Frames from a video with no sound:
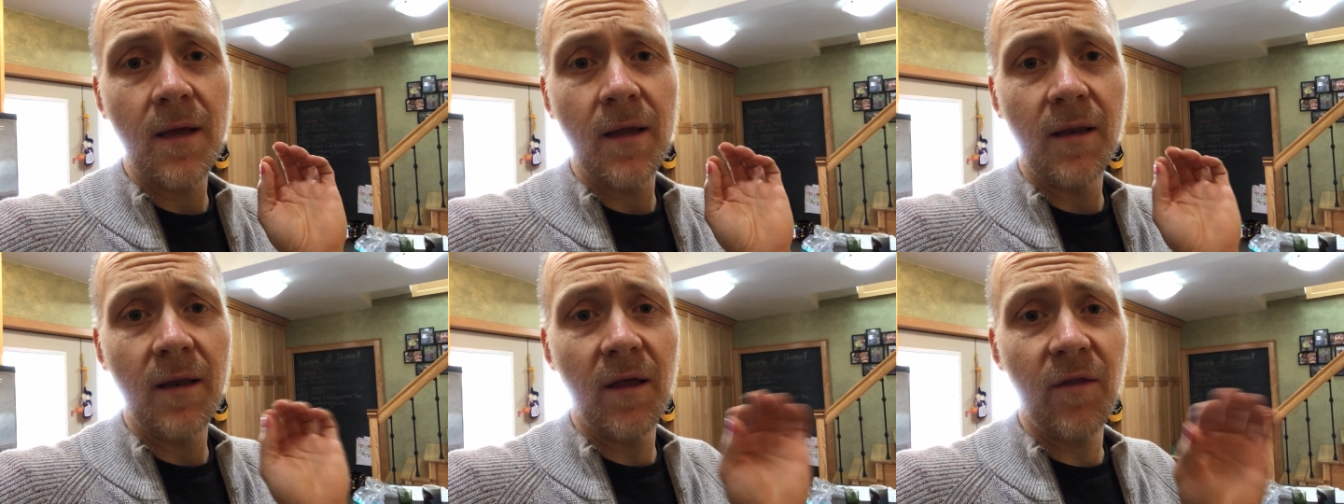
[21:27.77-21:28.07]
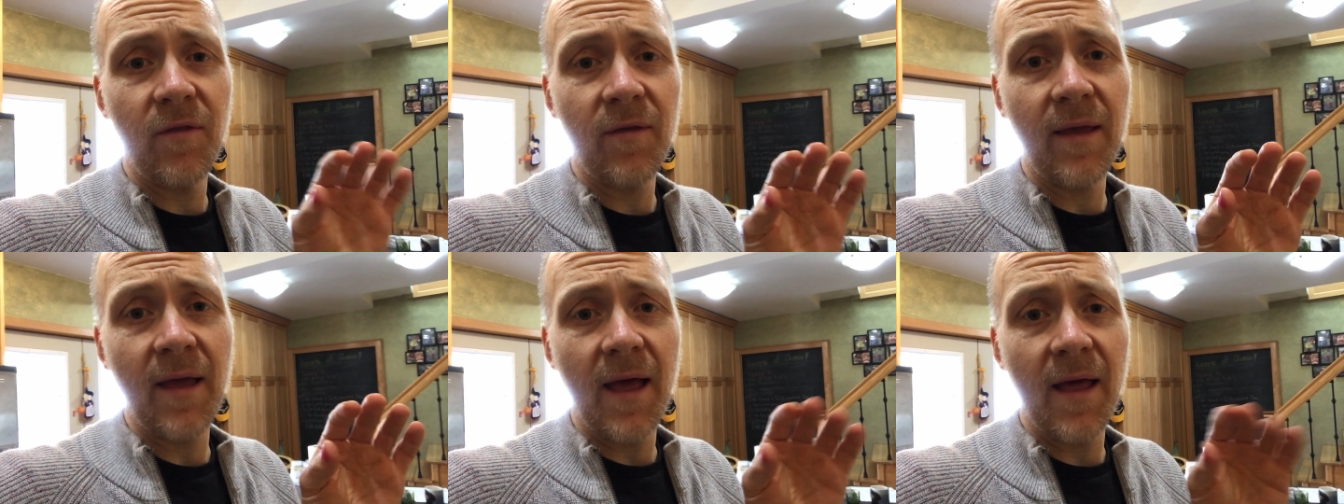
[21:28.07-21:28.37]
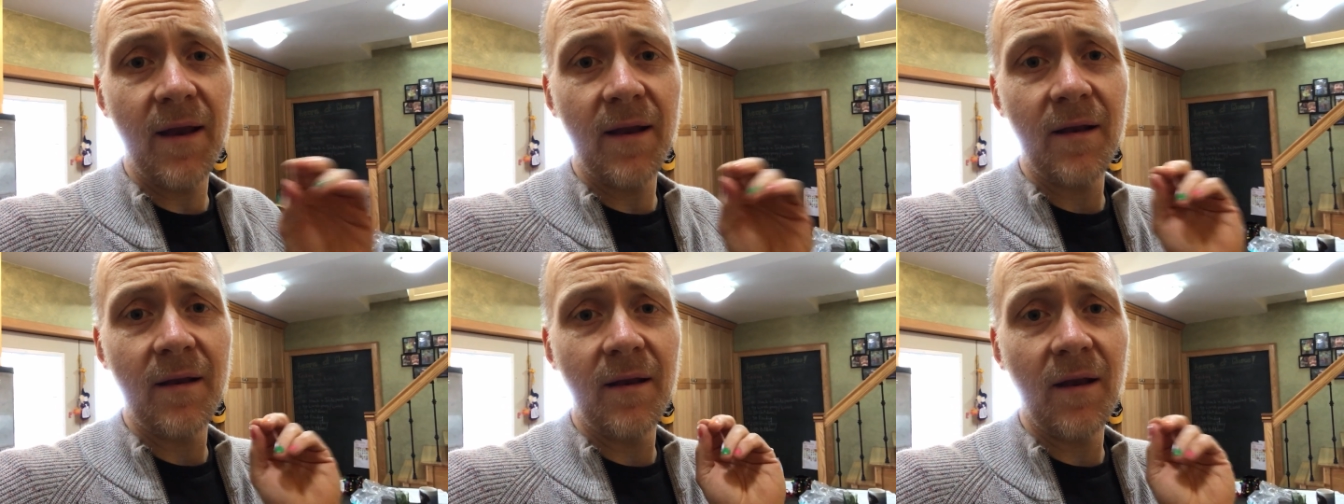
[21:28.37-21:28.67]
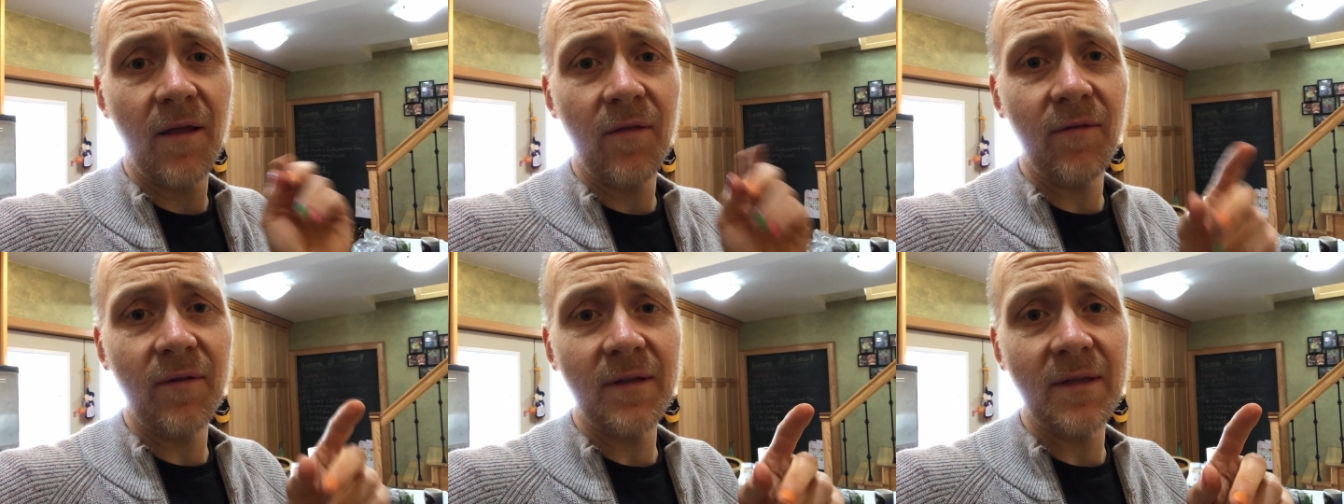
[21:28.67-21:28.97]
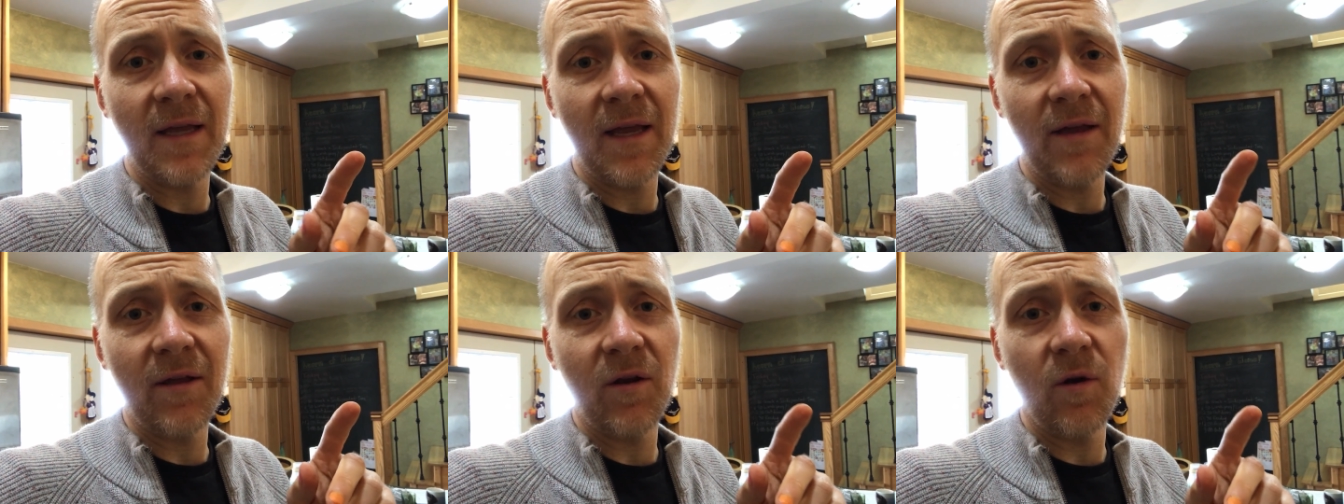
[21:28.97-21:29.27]
nothing added, nothing
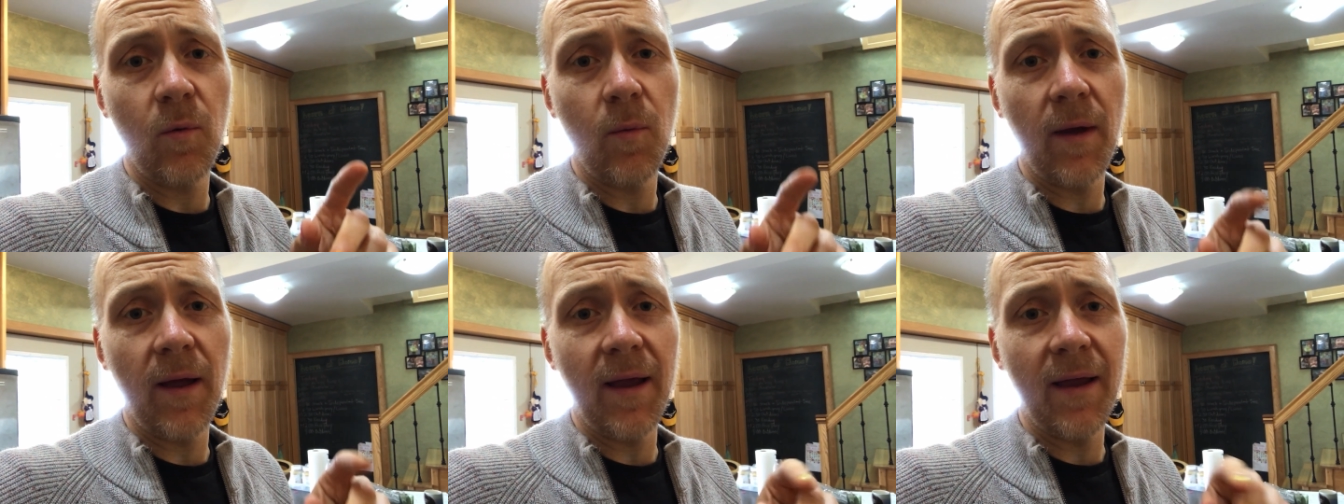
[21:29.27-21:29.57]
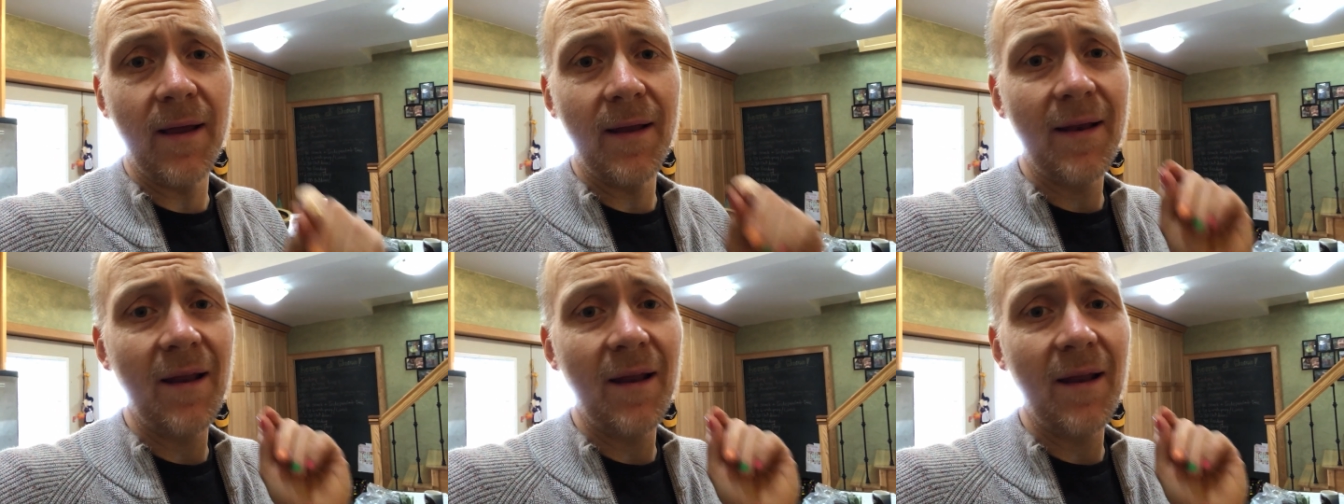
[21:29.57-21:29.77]
taken away.